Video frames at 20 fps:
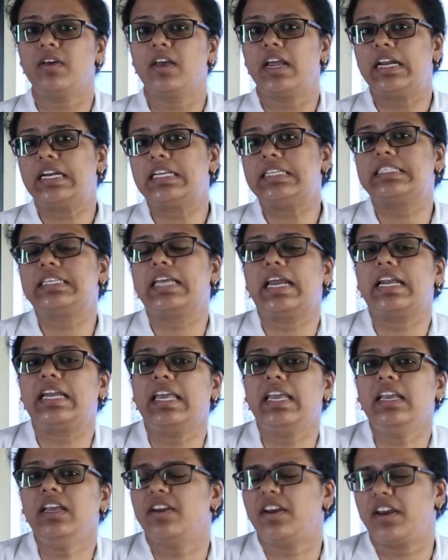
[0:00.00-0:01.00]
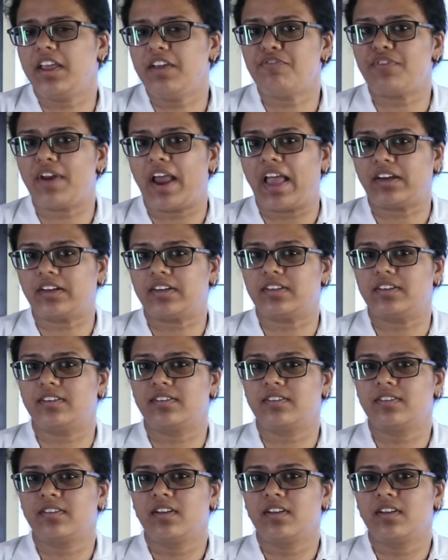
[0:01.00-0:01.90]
it is getting refracted.